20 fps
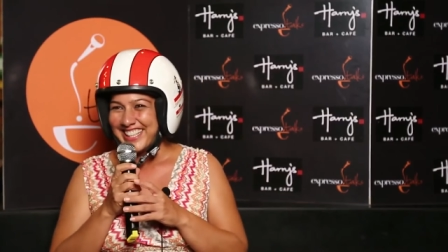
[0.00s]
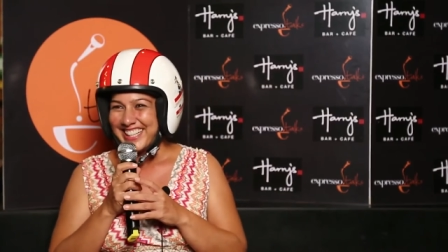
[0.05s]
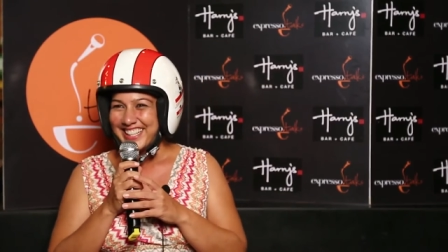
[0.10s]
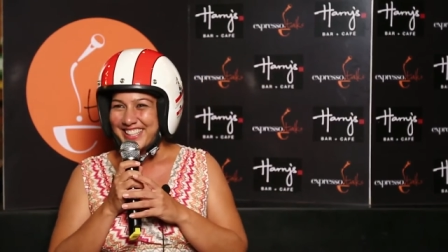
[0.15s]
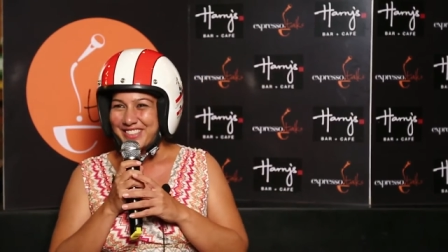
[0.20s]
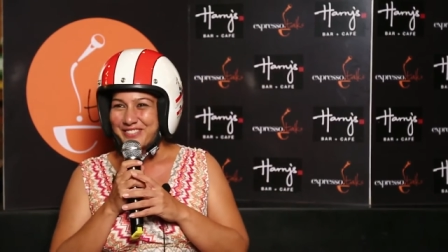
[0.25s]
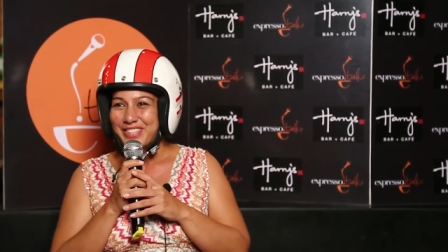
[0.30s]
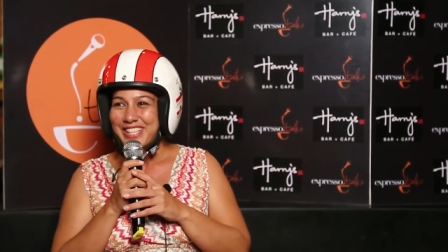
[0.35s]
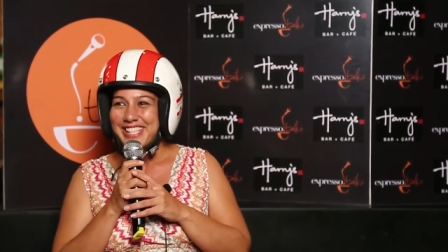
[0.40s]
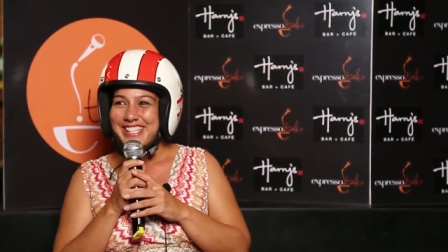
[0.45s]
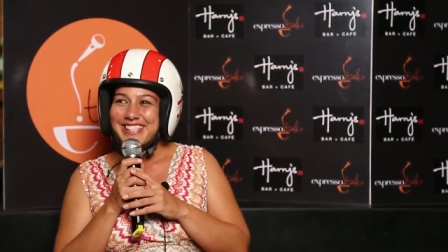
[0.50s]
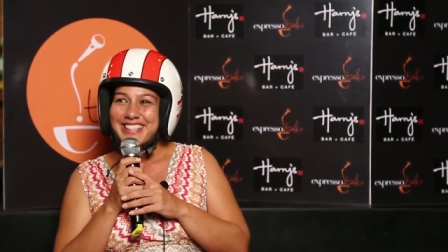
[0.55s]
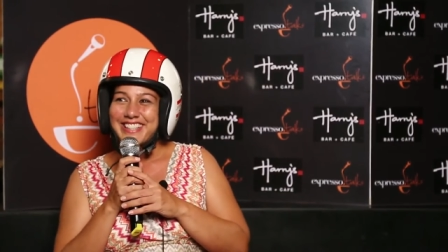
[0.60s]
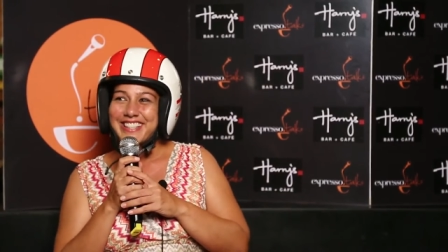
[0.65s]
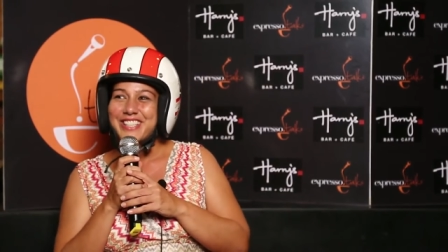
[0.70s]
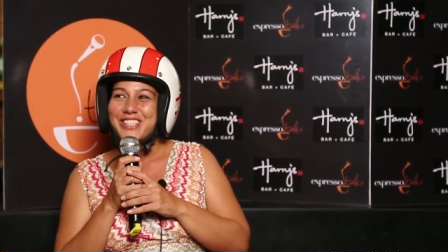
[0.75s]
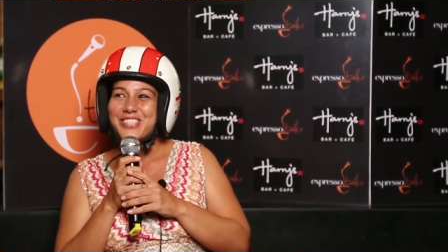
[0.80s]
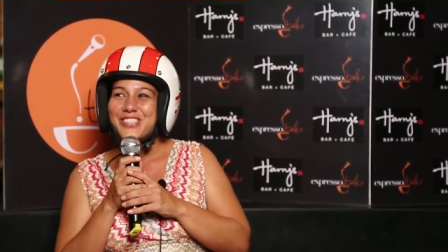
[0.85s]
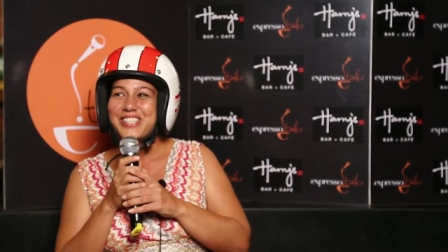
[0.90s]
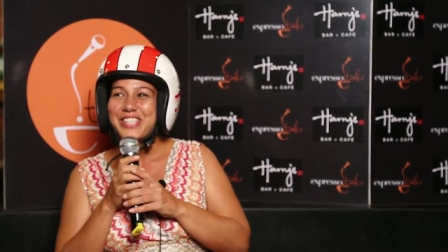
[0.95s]
Um, he's
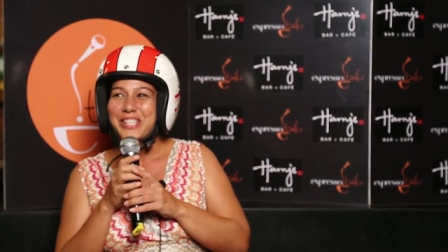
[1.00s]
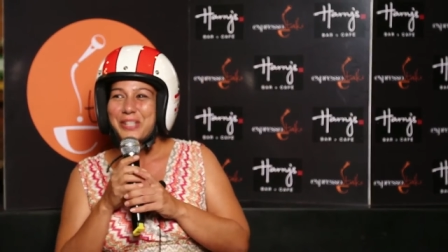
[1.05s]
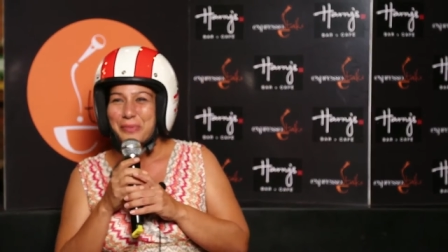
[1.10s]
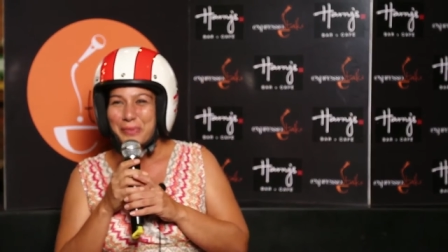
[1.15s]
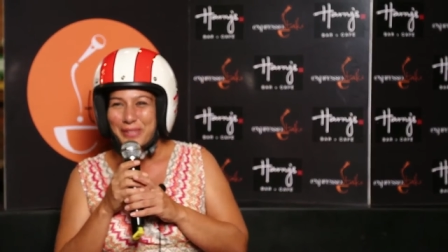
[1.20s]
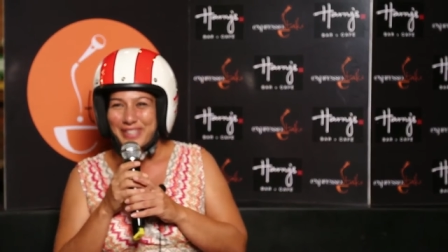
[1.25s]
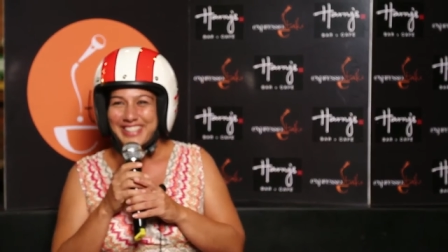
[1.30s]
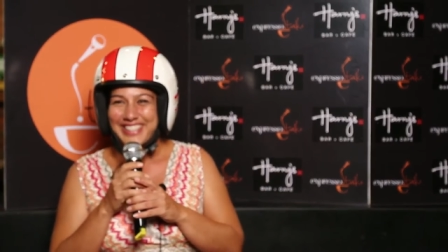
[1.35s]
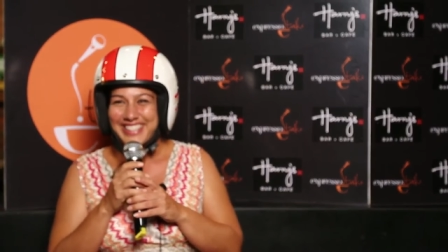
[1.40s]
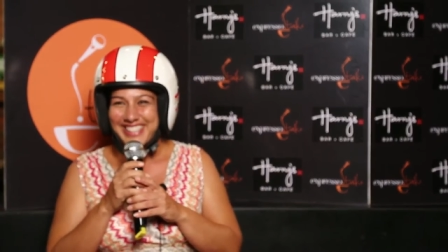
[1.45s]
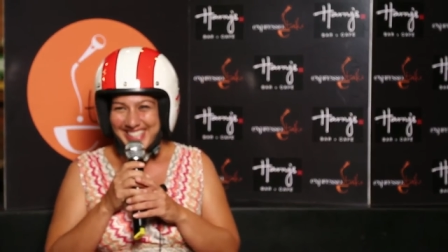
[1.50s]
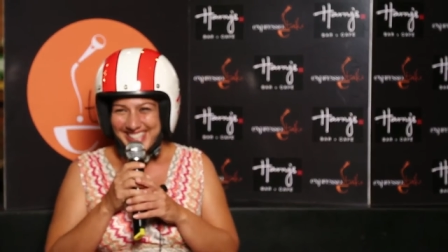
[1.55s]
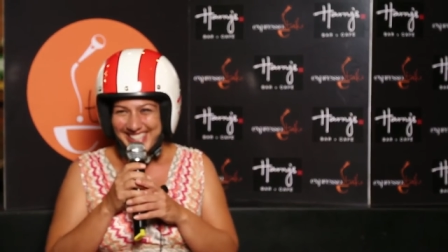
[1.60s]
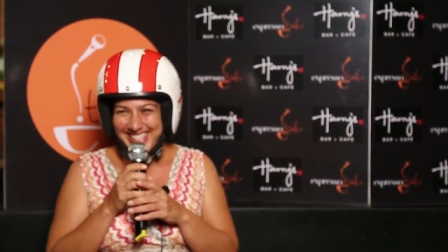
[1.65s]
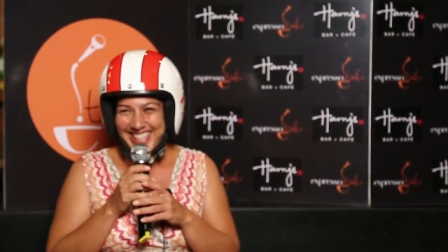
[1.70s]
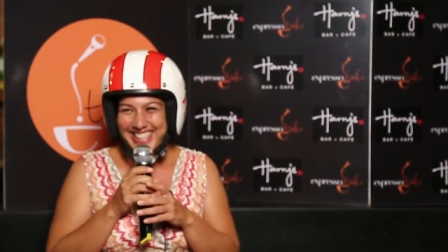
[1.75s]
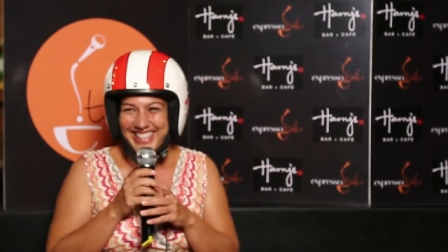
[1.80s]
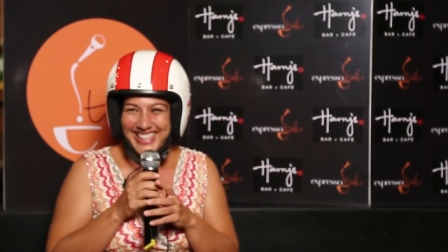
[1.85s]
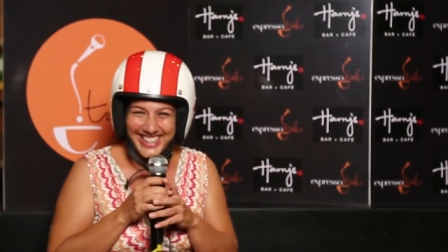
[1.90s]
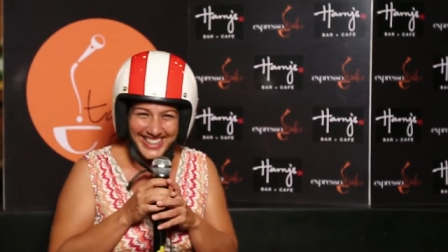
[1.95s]
learning to deal with
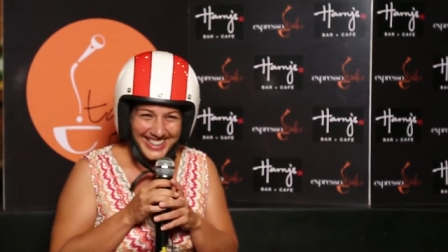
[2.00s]
this.